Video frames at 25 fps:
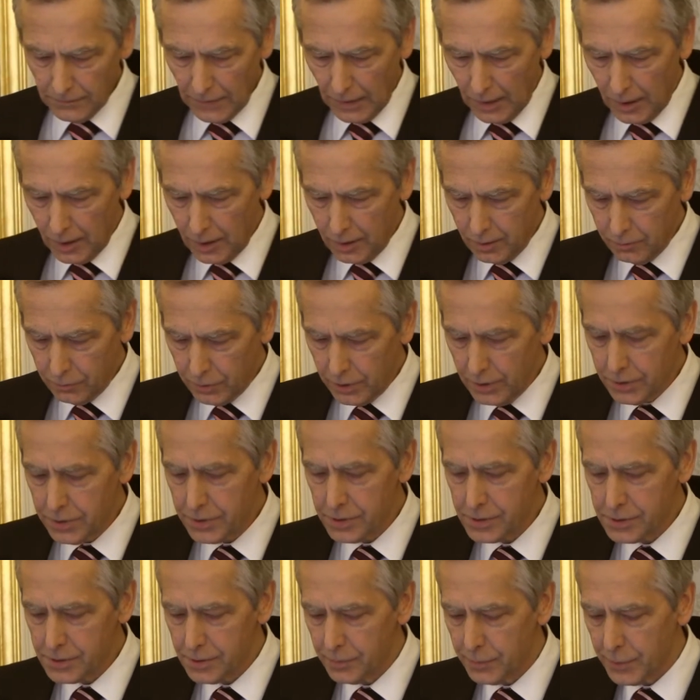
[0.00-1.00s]

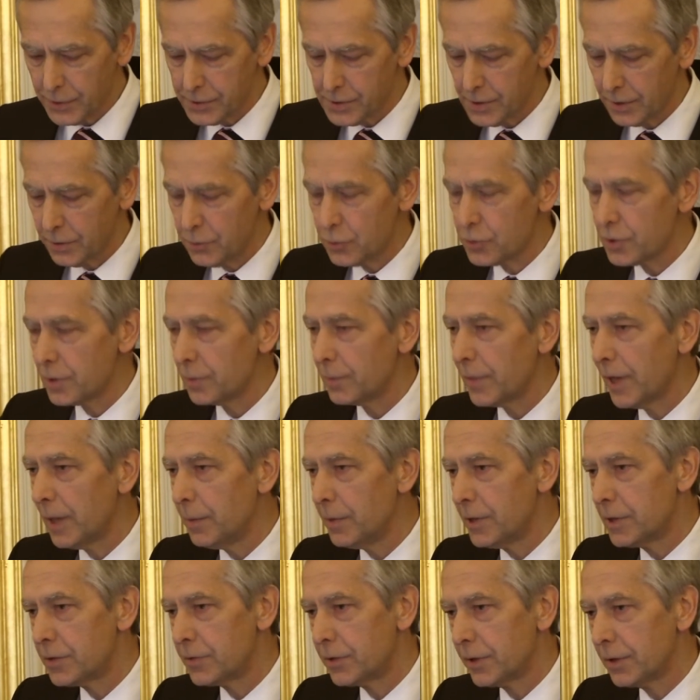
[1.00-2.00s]
Religious persecution may
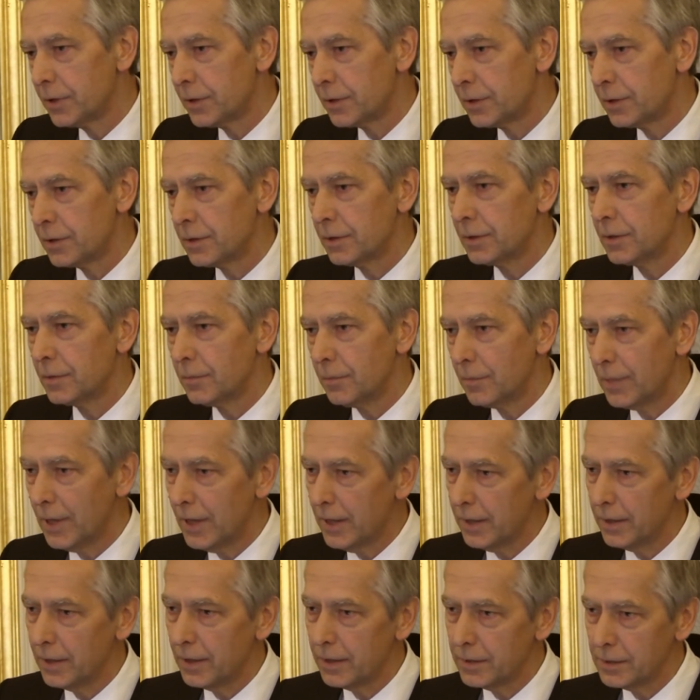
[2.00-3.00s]
be triggered
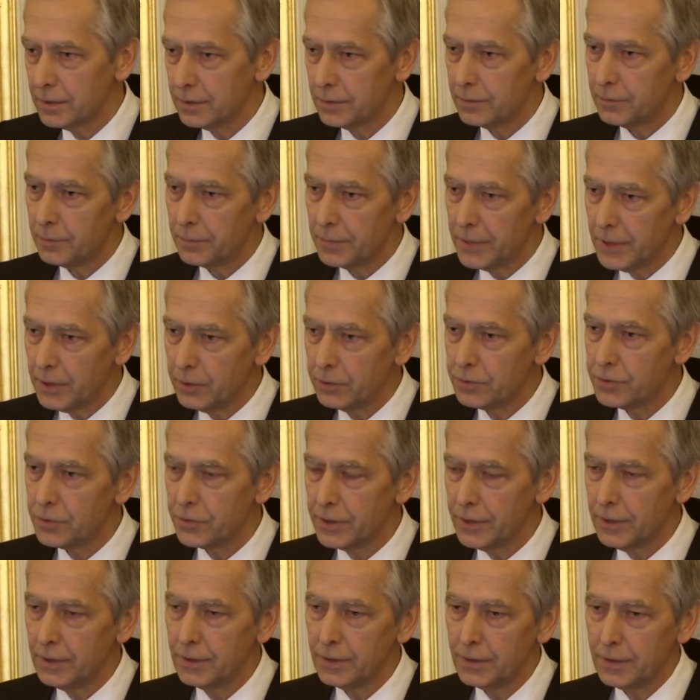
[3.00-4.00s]
by either
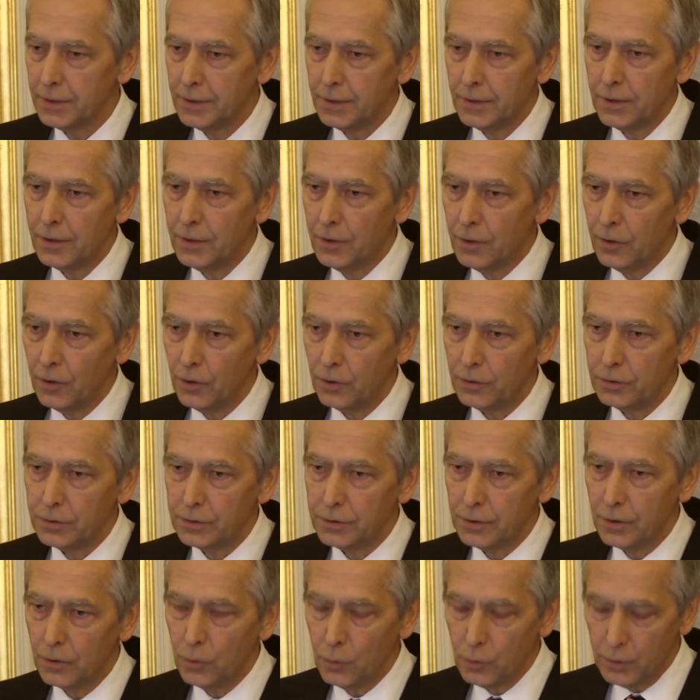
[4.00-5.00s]
bigotry on
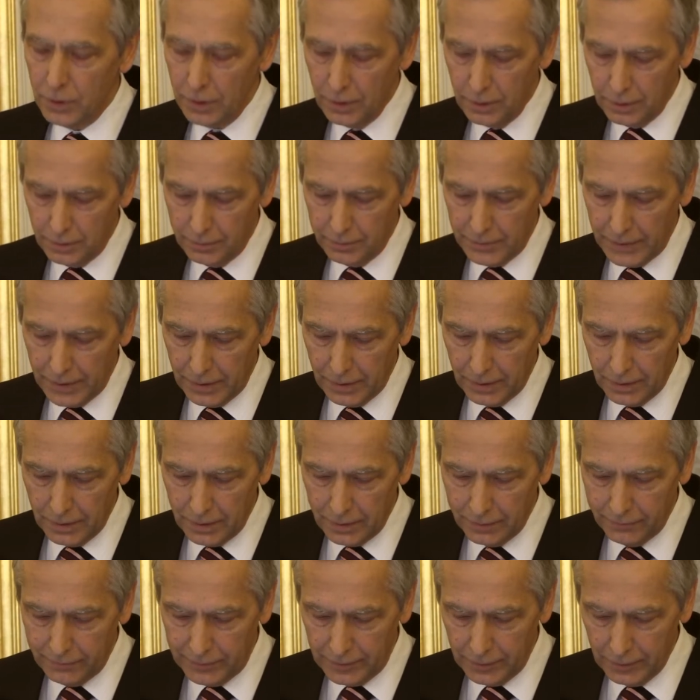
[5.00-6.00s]
the local
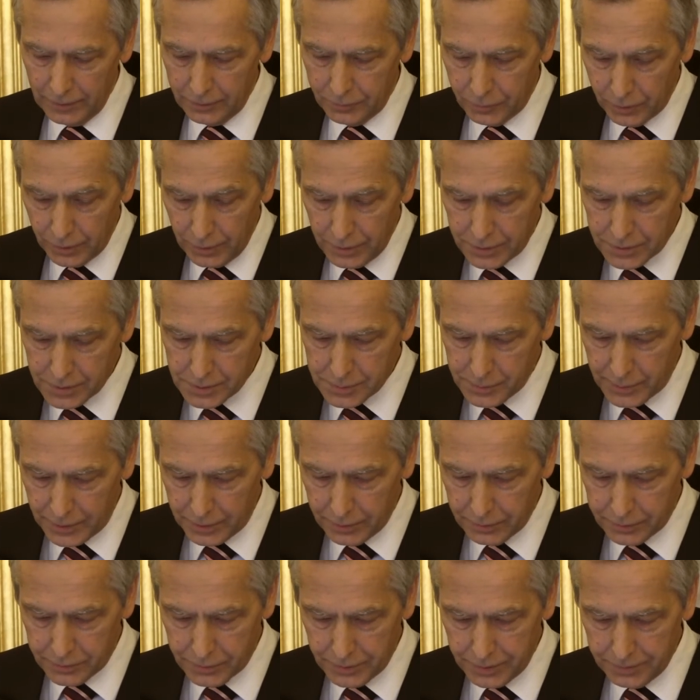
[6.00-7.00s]
level, religious
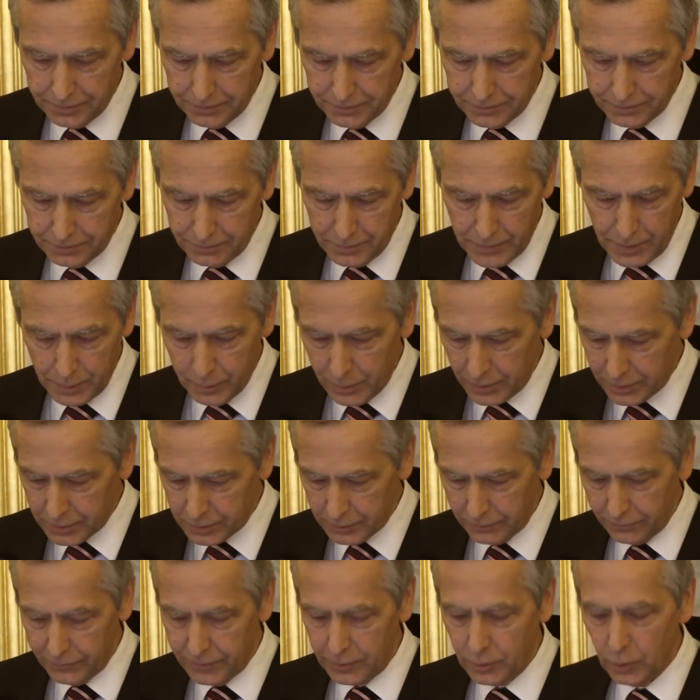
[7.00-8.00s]
bigotry, members
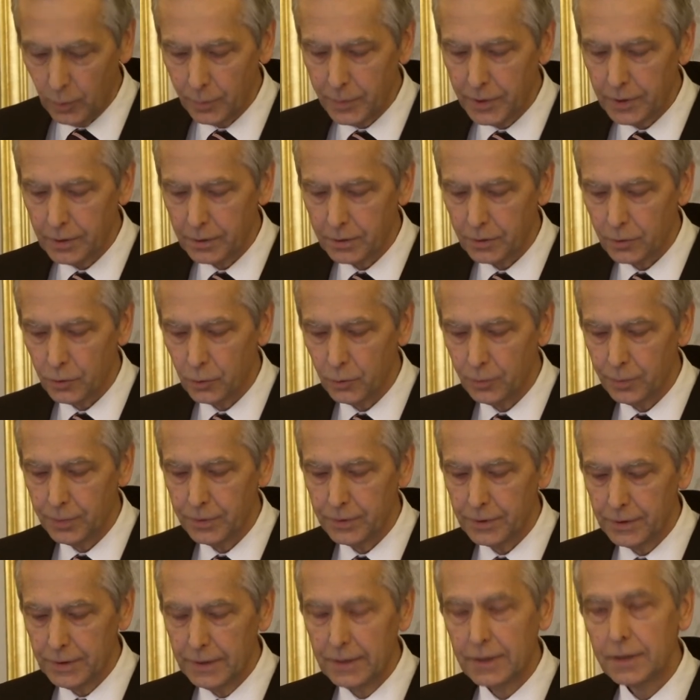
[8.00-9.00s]
of a dominant group
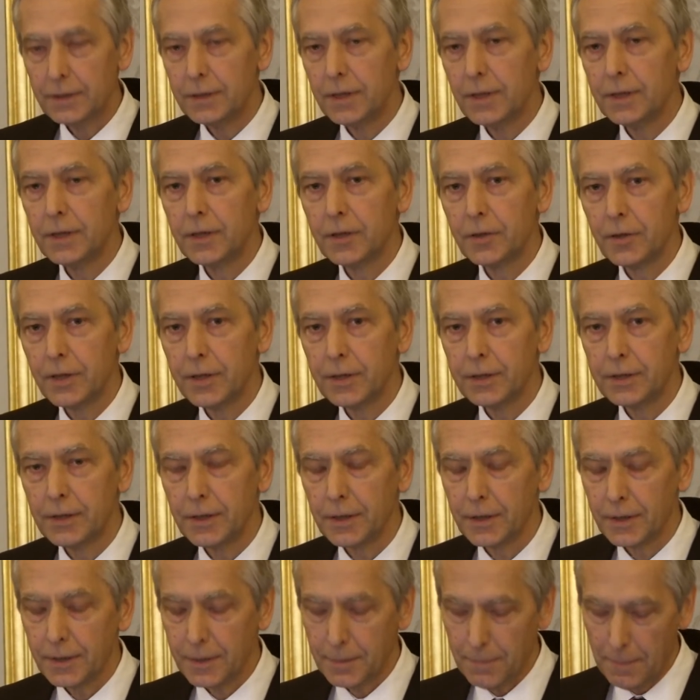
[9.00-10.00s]

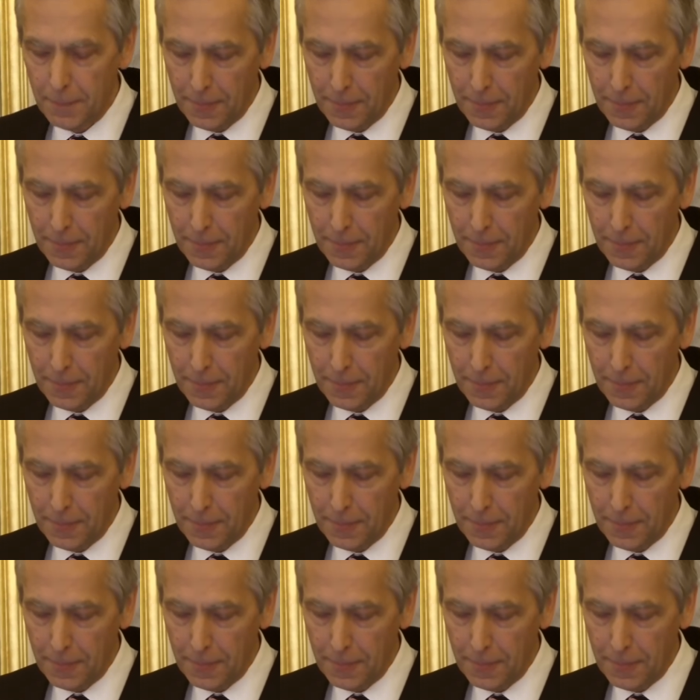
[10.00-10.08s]
denigrating